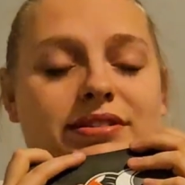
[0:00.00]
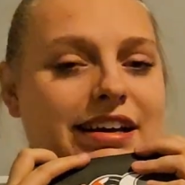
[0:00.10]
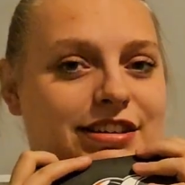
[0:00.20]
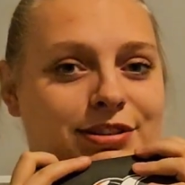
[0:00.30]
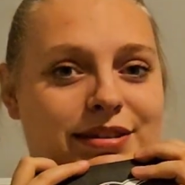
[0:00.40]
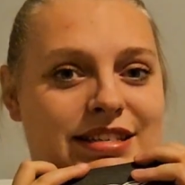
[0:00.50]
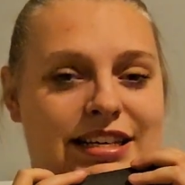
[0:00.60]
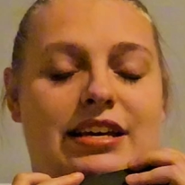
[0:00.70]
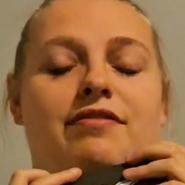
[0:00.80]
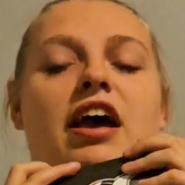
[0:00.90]
excited to
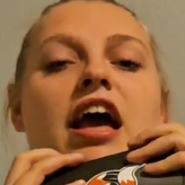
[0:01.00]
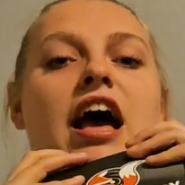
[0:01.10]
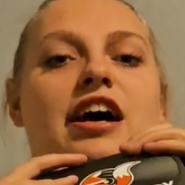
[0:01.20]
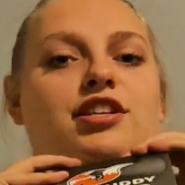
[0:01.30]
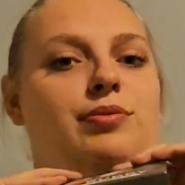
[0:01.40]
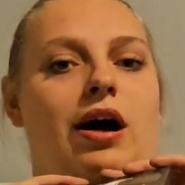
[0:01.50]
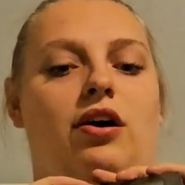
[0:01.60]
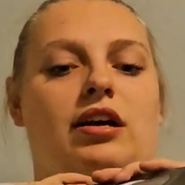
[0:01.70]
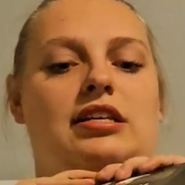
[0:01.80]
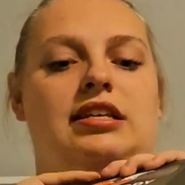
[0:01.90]
receive as
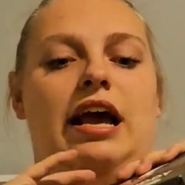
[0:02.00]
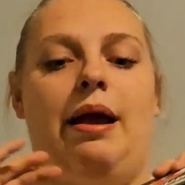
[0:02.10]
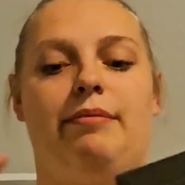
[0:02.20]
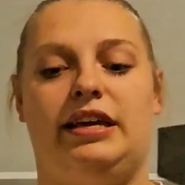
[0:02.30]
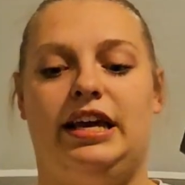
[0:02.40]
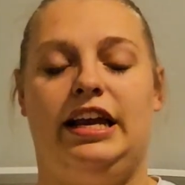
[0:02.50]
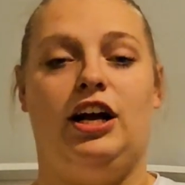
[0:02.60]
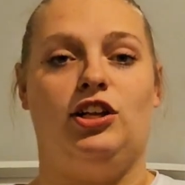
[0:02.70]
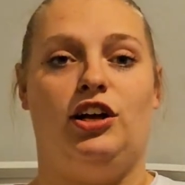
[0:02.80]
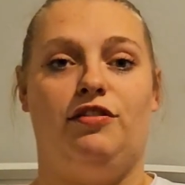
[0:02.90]
well, because I'm getting
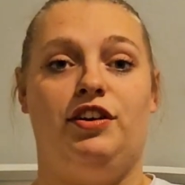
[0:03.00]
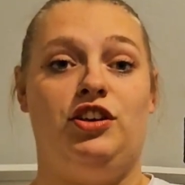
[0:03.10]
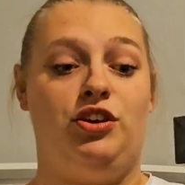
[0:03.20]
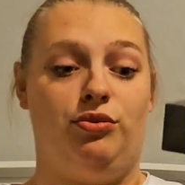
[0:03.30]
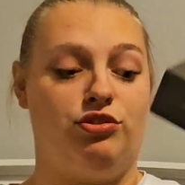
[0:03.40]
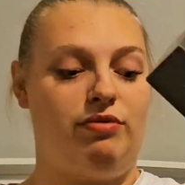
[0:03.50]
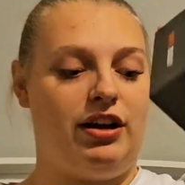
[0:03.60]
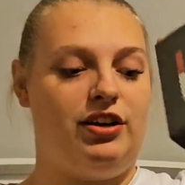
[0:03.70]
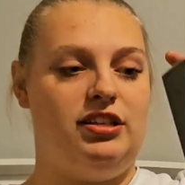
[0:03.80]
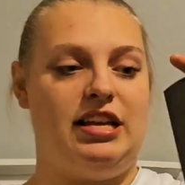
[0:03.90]
a lot of used
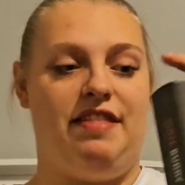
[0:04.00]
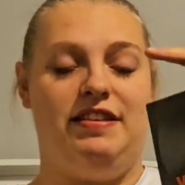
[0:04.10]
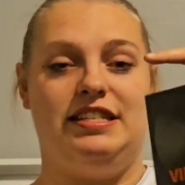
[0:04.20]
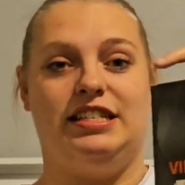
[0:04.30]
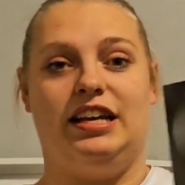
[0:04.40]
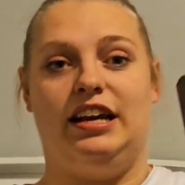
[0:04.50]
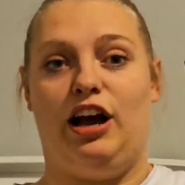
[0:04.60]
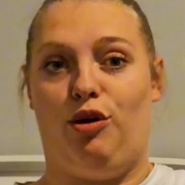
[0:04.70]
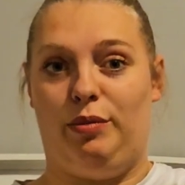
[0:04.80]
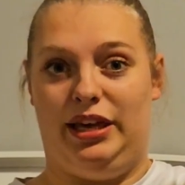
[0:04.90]
records and this is going to
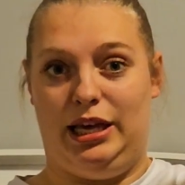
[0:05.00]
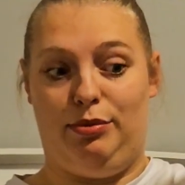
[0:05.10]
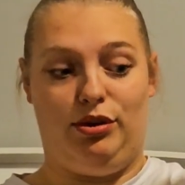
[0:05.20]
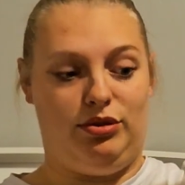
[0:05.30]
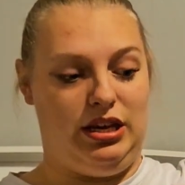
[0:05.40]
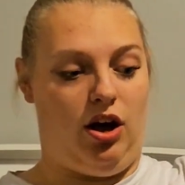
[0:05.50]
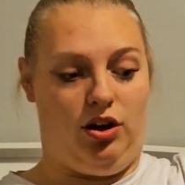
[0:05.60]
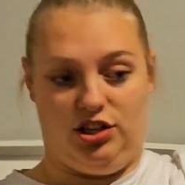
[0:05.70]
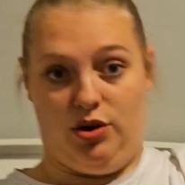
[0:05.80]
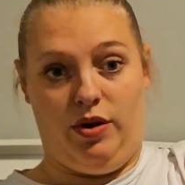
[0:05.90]
help me keep those
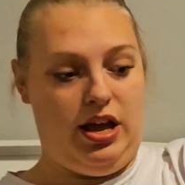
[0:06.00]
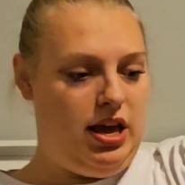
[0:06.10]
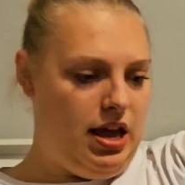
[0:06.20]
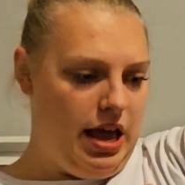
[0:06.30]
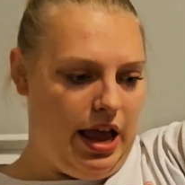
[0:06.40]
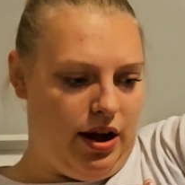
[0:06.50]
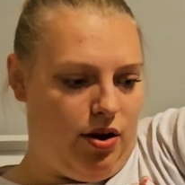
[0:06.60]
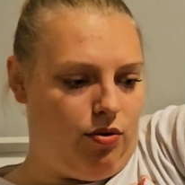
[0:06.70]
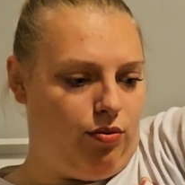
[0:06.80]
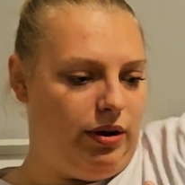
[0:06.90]
also
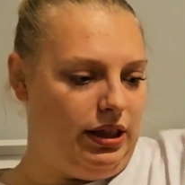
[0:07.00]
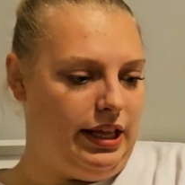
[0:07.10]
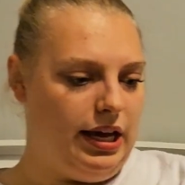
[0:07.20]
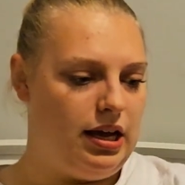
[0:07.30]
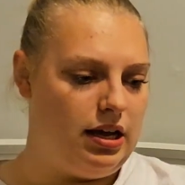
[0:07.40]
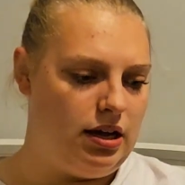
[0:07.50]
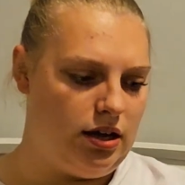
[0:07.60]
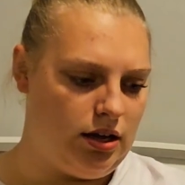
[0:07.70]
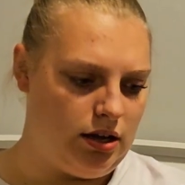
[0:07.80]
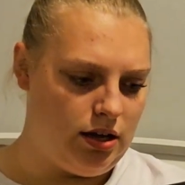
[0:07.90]
in really
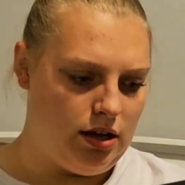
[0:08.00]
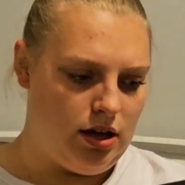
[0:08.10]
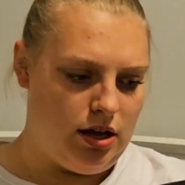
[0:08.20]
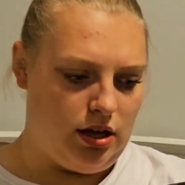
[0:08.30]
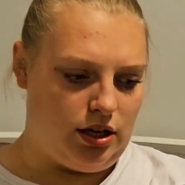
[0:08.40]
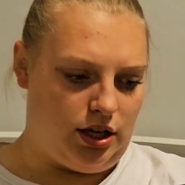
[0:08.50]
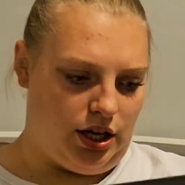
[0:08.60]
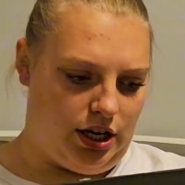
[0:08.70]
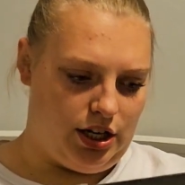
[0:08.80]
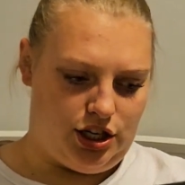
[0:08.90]

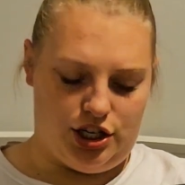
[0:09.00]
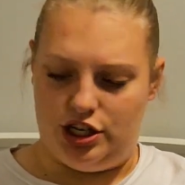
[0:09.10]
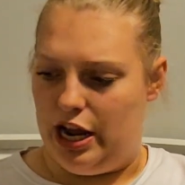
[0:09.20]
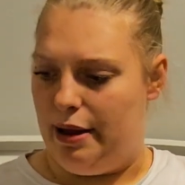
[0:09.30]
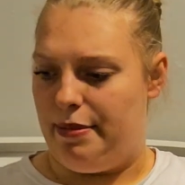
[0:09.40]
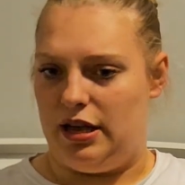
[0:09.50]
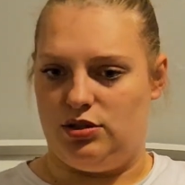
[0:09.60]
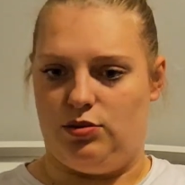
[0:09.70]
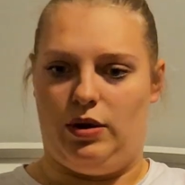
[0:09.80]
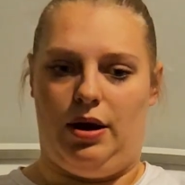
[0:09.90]
good shape
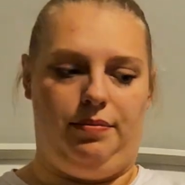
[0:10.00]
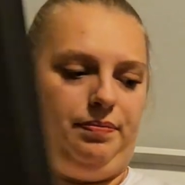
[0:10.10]
as well.